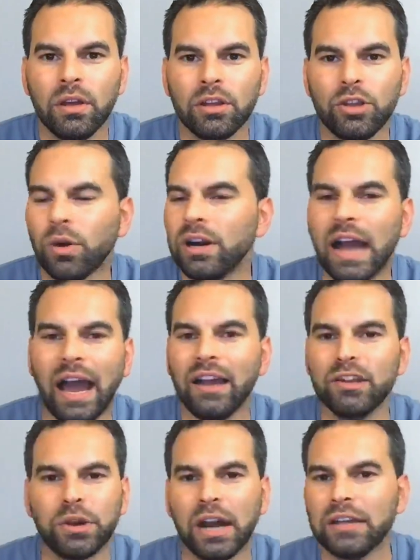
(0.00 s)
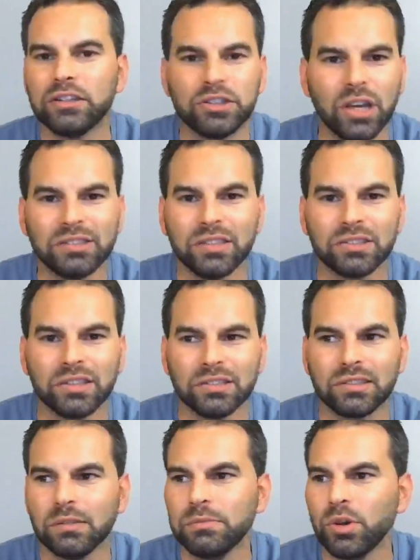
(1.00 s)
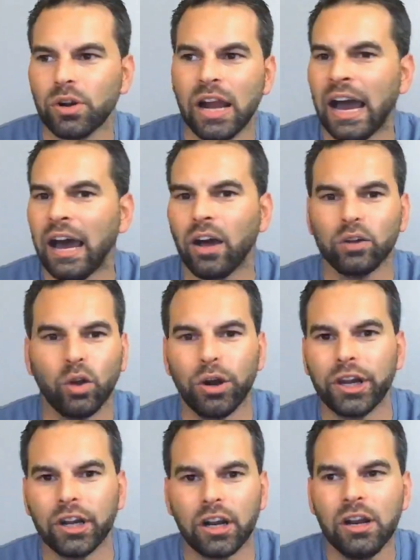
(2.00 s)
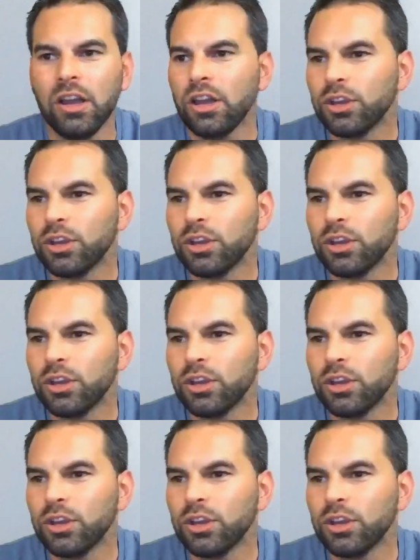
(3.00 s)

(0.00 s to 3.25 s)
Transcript: You're not the justice system. You're not a lawyer.